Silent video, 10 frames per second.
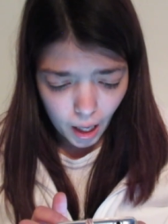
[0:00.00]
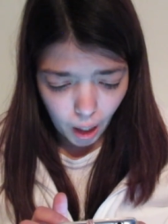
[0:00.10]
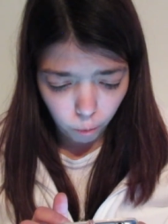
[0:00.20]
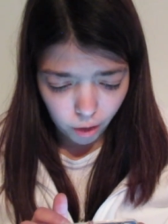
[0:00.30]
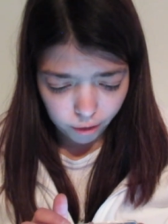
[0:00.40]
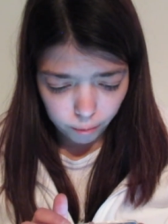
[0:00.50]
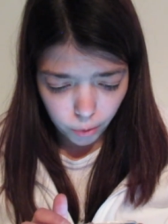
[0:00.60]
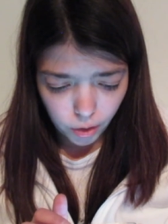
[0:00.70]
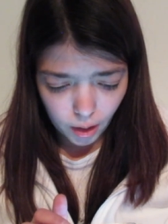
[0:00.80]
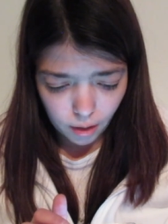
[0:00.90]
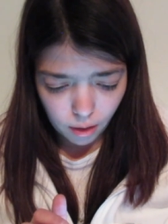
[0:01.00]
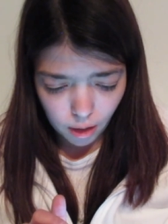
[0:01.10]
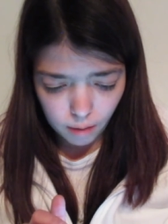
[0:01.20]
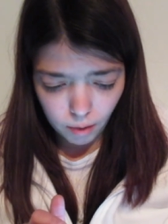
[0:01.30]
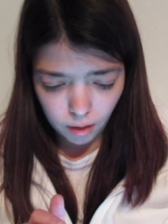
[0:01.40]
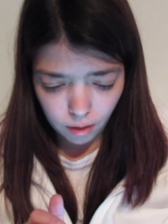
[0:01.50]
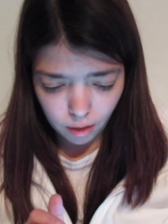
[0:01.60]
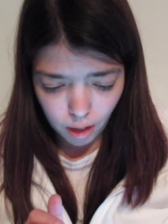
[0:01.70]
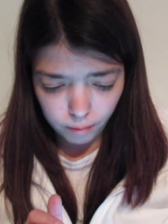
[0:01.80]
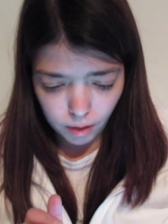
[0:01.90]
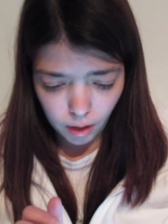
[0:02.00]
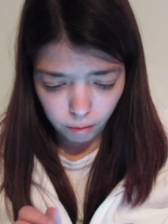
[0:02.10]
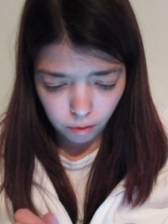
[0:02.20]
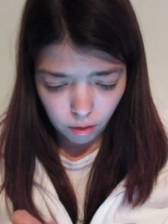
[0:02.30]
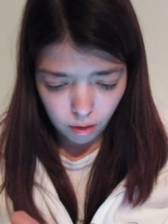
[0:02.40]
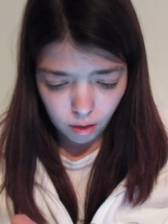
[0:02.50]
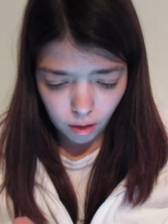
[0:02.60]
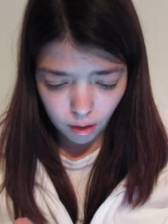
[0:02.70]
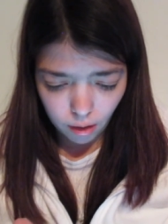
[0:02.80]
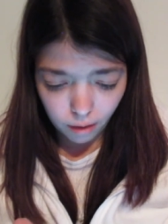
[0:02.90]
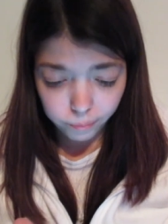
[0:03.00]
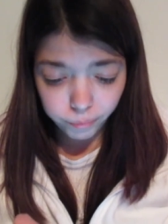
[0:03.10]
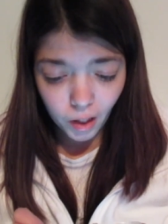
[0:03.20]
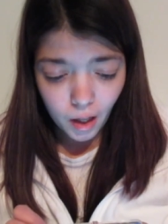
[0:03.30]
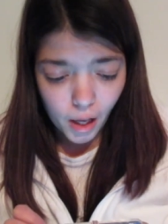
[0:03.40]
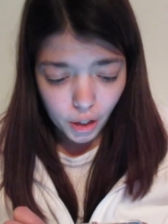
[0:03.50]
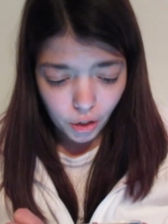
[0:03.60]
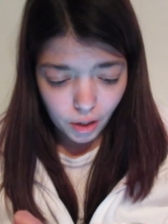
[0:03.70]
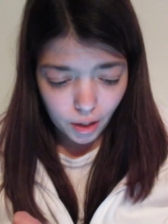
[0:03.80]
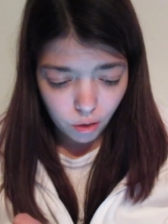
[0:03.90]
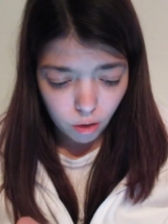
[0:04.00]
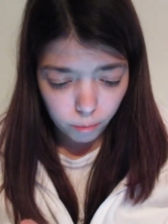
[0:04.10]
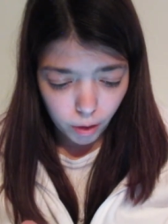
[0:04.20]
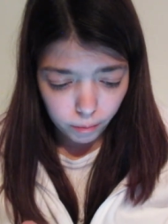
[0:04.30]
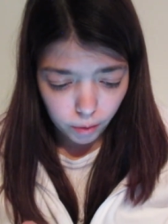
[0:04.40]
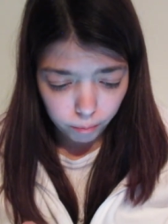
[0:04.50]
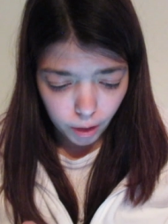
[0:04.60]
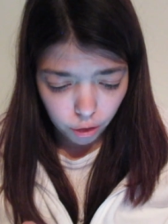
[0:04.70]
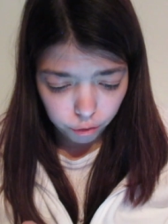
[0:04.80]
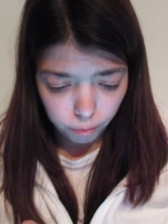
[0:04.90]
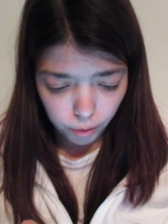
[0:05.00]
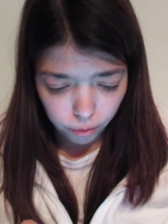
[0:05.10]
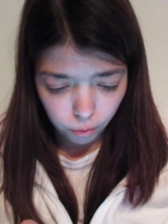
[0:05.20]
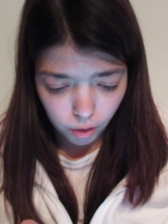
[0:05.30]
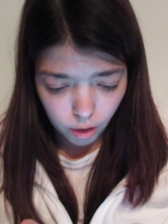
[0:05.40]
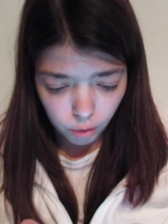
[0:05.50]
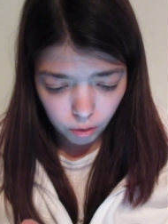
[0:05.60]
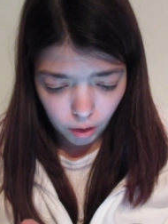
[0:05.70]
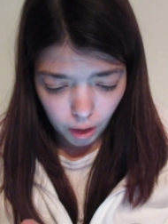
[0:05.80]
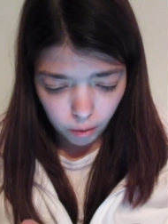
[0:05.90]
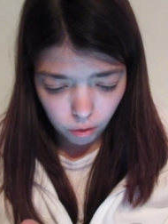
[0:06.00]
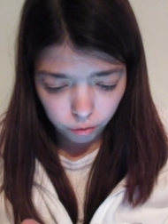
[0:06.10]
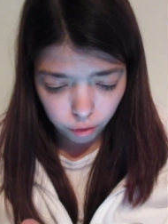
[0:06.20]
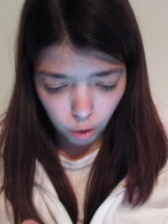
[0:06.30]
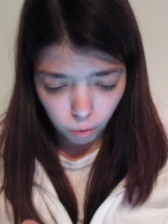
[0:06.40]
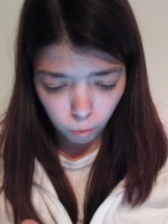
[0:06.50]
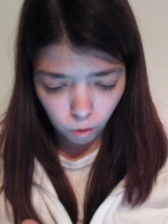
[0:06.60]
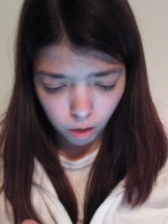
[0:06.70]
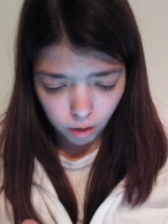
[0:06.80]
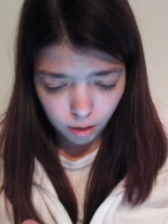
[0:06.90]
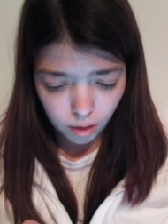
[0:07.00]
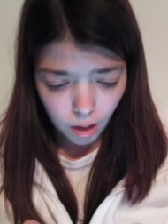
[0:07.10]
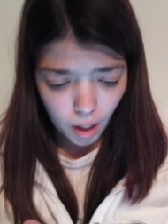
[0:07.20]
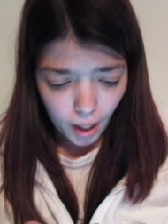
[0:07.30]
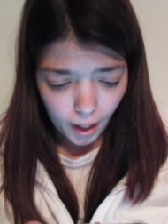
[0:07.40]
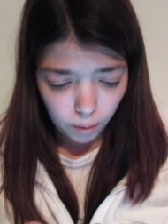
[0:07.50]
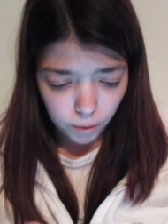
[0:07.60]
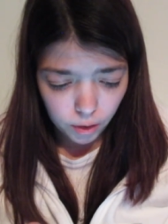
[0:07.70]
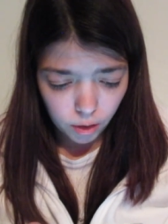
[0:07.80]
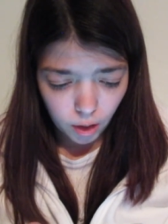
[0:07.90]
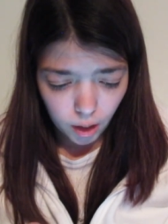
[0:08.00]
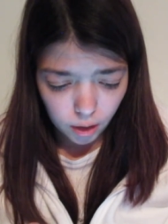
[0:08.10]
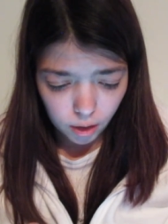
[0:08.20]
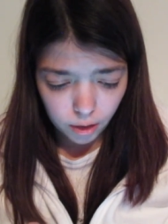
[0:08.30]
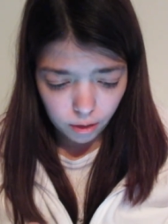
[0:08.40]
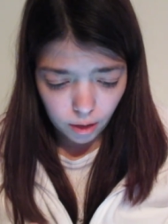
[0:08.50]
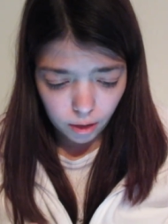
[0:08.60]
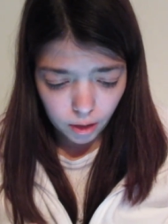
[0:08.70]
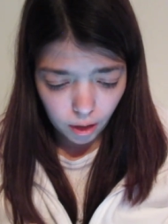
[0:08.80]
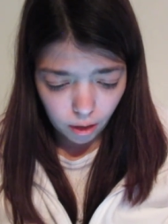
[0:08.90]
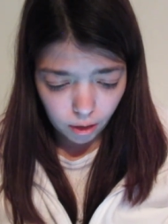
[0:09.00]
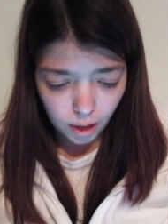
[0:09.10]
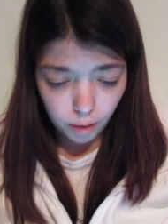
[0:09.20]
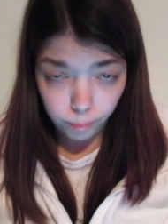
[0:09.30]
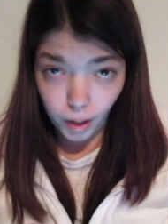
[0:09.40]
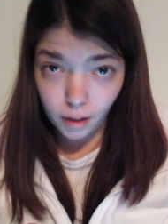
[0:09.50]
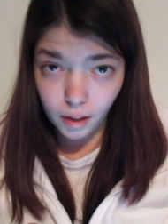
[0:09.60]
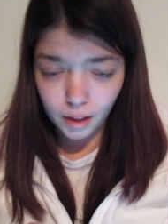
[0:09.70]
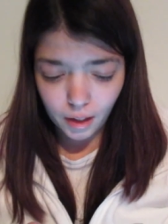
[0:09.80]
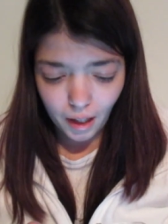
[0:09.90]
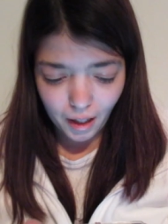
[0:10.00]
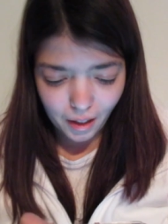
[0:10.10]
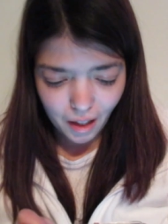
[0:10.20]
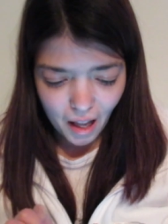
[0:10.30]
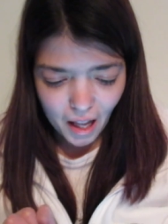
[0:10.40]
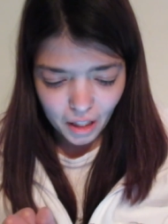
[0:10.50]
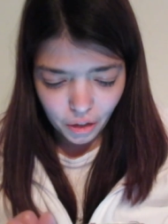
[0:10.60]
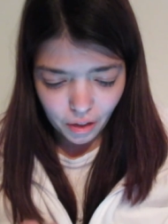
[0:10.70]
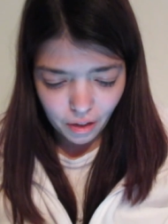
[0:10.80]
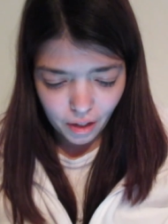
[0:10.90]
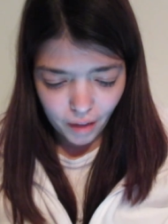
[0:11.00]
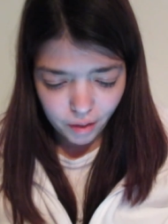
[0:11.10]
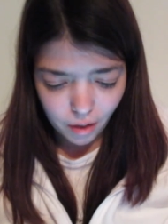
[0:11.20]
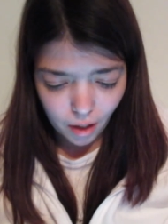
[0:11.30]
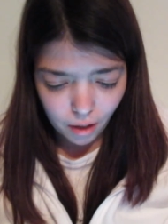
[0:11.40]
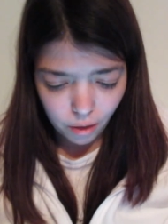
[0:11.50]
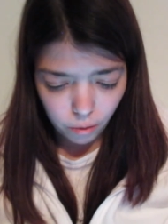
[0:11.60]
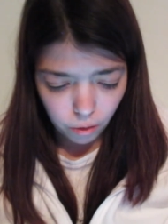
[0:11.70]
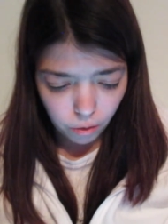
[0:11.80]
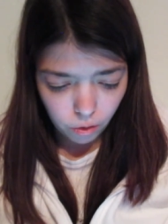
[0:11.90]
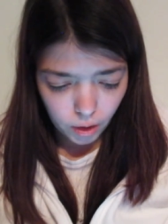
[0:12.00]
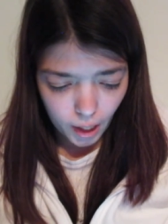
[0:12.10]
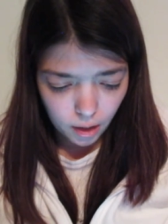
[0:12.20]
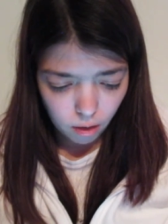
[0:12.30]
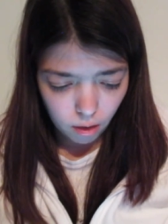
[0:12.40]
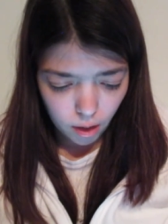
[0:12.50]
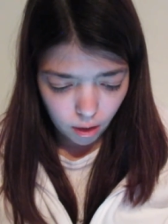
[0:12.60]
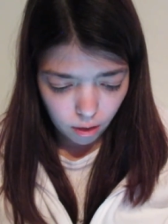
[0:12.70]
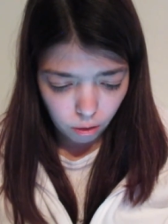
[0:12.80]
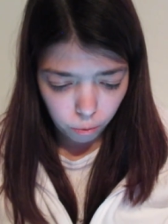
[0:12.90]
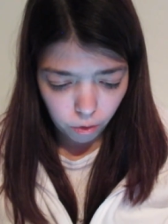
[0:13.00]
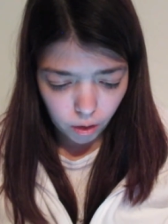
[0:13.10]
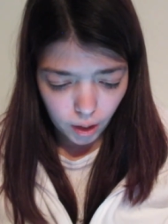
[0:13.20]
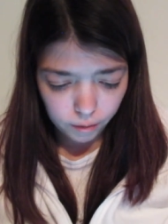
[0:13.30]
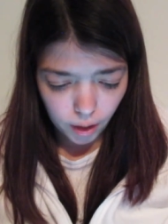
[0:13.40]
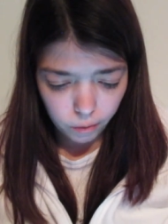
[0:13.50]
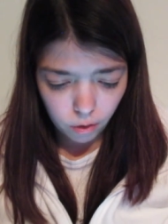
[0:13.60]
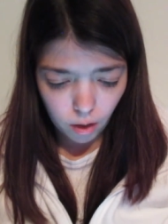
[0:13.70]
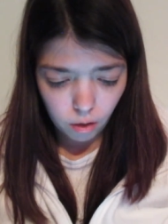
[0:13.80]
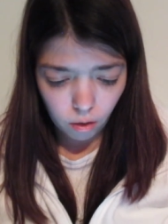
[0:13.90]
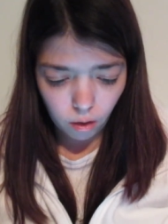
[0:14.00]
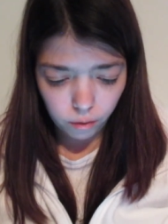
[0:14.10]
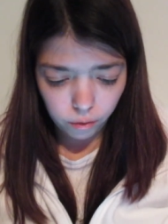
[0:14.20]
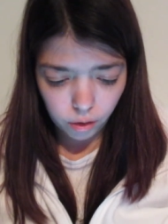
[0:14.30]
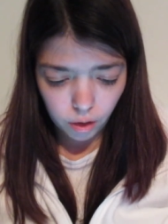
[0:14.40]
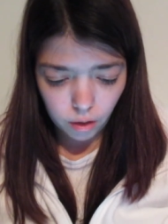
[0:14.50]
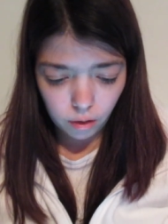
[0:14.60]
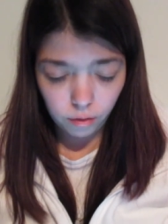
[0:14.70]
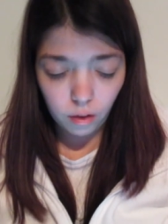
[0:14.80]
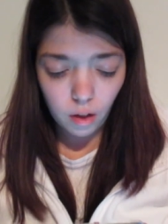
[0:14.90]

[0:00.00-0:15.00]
at one of the most esteemed entertainment houses in the kingdom. She doesn't remember much from before entering the House of Flowing Water, in which her uncle is suddenly killed in a bandit attack. She is devastated to lose her last connection to her life outside of her in